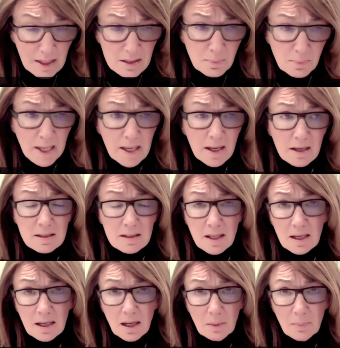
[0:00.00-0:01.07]
is making
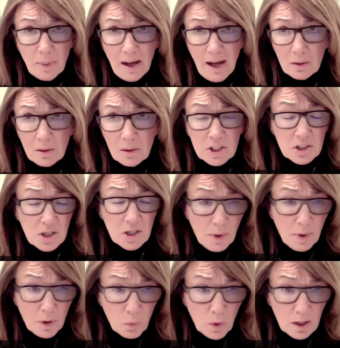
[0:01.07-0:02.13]
us think about how we
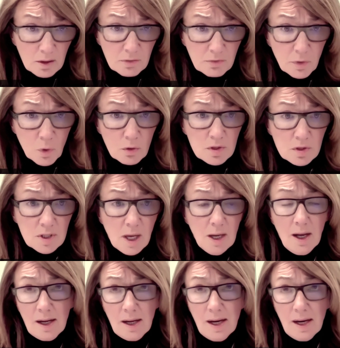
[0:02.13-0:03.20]
shape our workforce
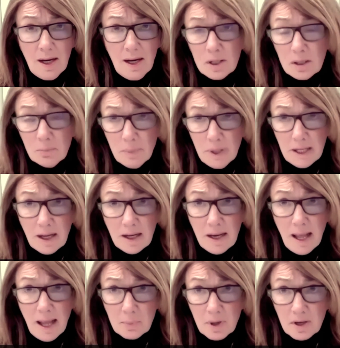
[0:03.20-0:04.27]
and how it can be an
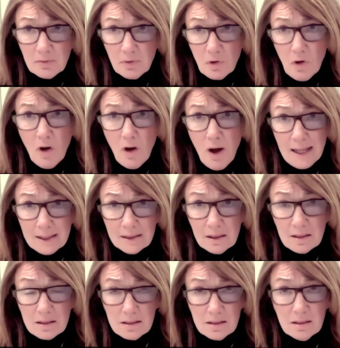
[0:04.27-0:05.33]
enabler for our
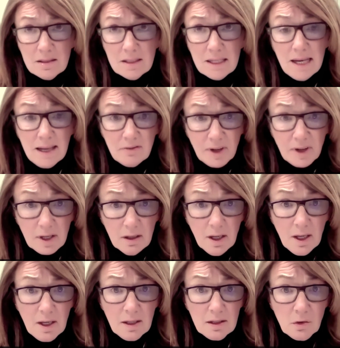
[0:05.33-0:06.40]
analysts to
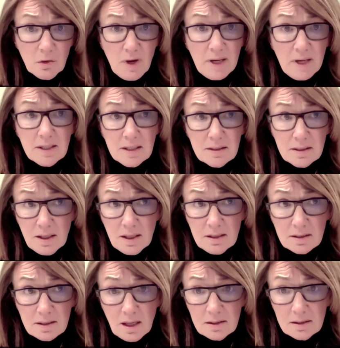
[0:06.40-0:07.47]
deliver the ratings
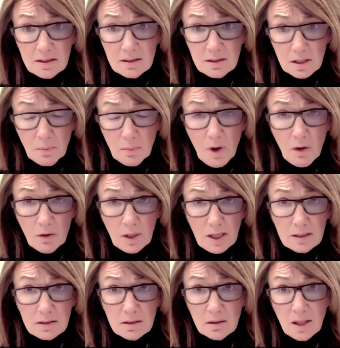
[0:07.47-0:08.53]
and insights to the
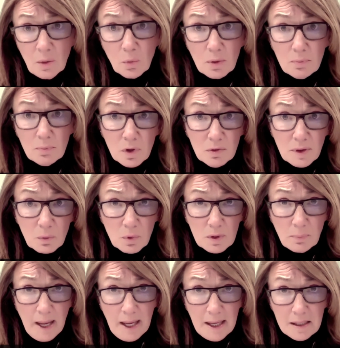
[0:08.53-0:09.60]
market so that we're moving
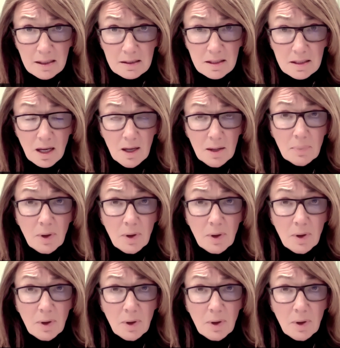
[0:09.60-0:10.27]
with pace.